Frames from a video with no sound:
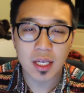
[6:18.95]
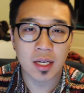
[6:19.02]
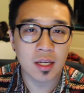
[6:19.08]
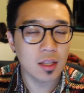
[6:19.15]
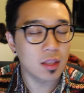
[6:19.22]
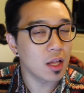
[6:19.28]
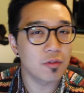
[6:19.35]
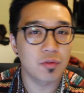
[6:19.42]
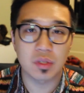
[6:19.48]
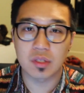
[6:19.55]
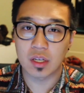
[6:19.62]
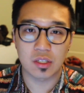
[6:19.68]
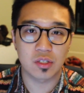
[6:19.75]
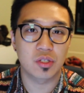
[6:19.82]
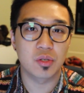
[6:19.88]
Like, Love
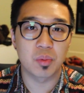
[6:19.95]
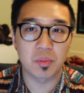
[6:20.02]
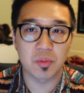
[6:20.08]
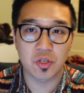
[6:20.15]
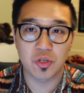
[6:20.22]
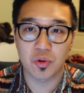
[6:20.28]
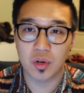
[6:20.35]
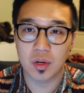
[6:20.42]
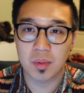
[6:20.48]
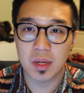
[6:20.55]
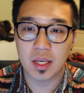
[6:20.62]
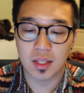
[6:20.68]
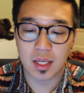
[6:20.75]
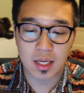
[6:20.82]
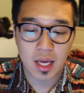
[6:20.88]
was like super mature to
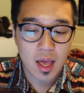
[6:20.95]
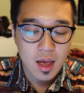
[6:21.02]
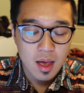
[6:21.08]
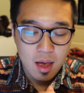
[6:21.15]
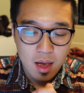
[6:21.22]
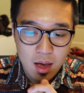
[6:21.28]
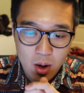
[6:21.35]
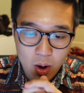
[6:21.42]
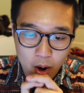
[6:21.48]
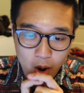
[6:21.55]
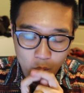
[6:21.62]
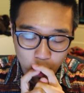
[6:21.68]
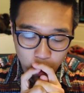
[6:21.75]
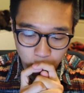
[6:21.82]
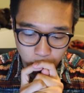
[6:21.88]
me. Like,
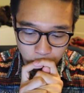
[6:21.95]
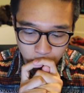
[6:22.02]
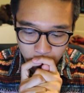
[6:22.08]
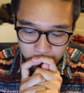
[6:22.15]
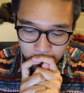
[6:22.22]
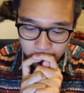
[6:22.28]
whew.